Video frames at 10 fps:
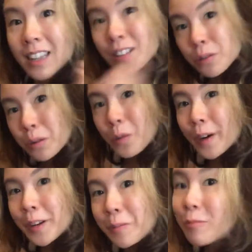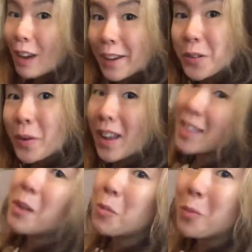you need to reward him right away
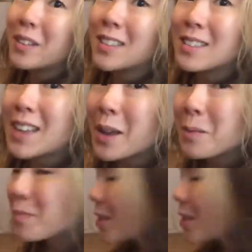at that moment in time.